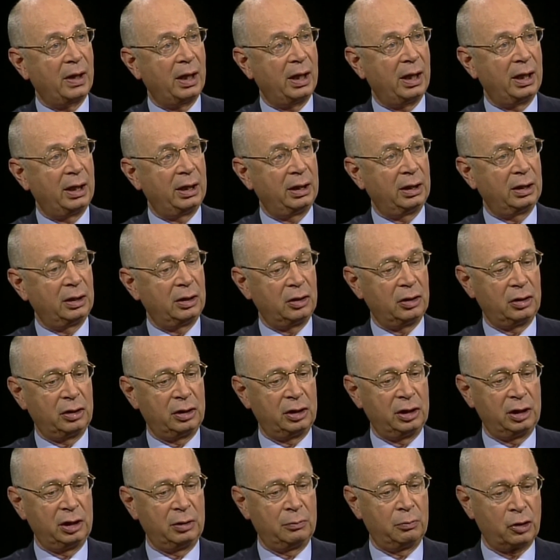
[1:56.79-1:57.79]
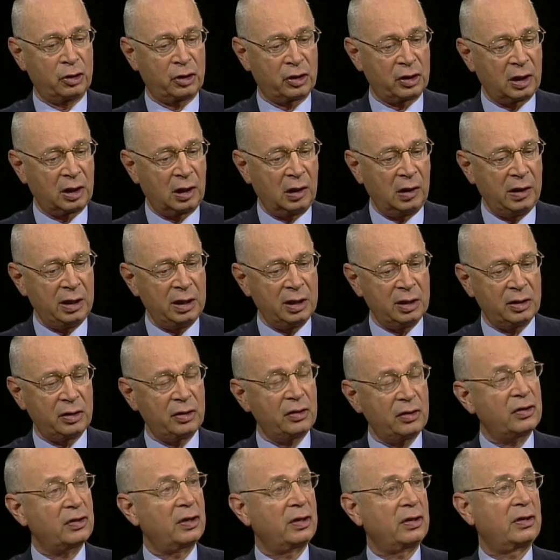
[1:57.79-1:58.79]
And it was clear
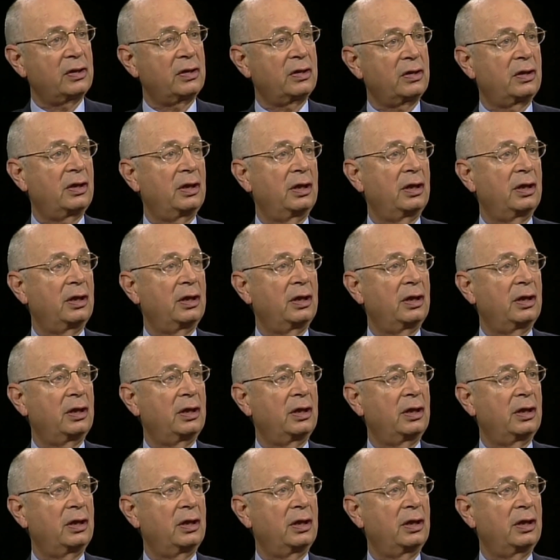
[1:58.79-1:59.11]
that